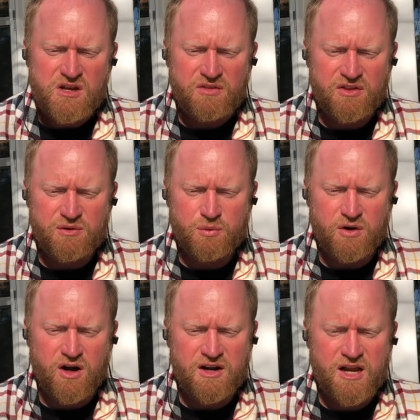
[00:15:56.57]
that they
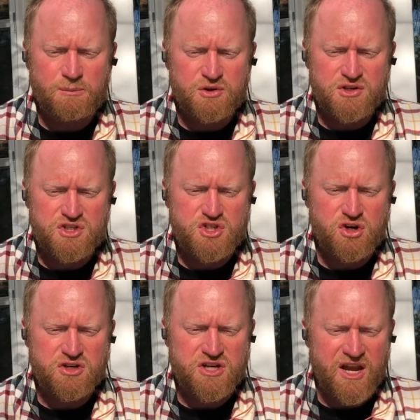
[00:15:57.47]
were unable to
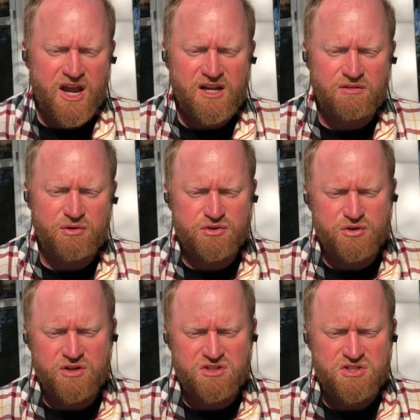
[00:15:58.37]
discharge any of their
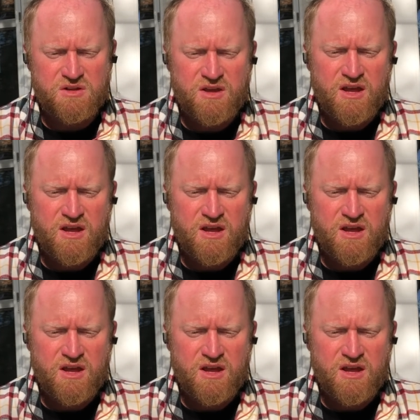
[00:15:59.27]
duties.